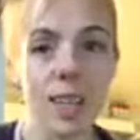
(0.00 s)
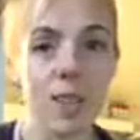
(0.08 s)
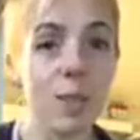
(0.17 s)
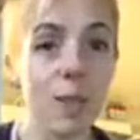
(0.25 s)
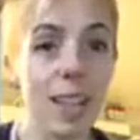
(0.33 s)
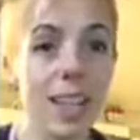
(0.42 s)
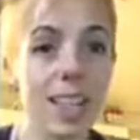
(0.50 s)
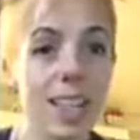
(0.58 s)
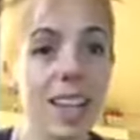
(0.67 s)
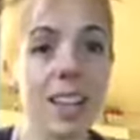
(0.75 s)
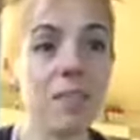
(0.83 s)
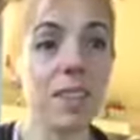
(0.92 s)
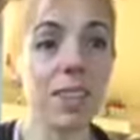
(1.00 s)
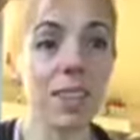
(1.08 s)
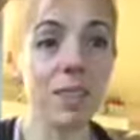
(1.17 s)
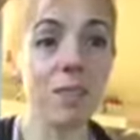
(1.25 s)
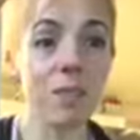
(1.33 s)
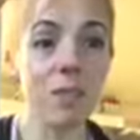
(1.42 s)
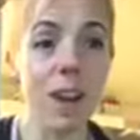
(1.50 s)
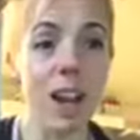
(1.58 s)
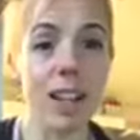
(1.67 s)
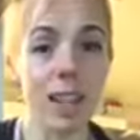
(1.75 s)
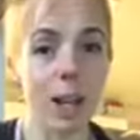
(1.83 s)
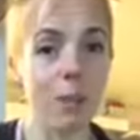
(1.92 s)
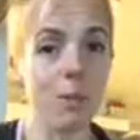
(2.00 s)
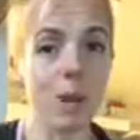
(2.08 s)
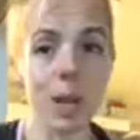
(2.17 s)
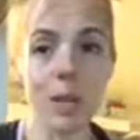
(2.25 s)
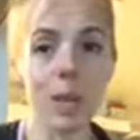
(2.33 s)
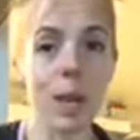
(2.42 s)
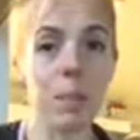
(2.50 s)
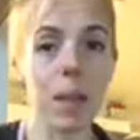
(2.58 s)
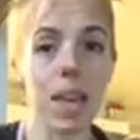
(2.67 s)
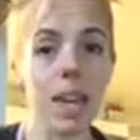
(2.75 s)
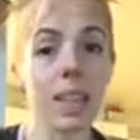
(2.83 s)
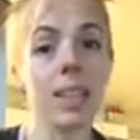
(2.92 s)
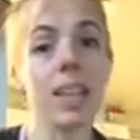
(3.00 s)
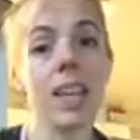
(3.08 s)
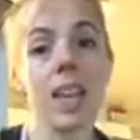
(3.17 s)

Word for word: do anything and I'm feeling great and I can work through that pain.